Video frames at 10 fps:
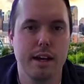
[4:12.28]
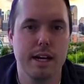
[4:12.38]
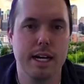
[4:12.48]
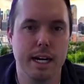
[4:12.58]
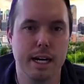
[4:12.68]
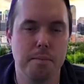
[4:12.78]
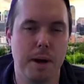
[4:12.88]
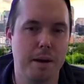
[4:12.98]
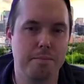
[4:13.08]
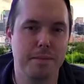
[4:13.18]

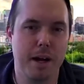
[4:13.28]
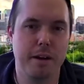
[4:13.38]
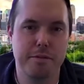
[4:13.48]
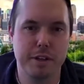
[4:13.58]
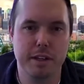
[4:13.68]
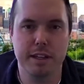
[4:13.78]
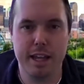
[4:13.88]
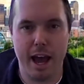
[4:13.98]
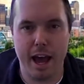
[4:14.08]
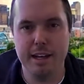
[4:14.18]
I feel
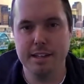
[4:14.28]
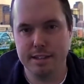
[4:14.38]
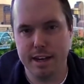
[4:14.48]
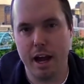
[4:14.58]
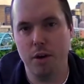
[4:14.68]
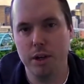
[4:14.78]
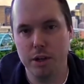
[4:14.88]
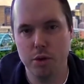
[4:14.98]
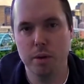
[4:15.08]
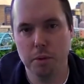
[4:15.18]
that is now a
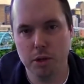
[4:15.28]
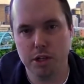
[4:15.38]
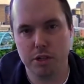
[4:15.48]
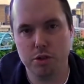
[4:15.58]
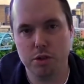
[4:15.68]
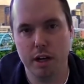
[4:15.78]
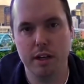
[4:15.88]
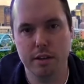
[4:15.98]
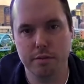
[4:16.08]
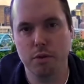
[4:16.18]
new emerging
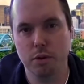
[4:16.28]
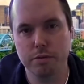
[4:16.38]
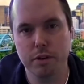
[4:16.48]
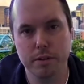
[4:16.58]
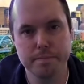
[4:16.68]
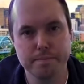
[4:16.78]
trend at the forefront.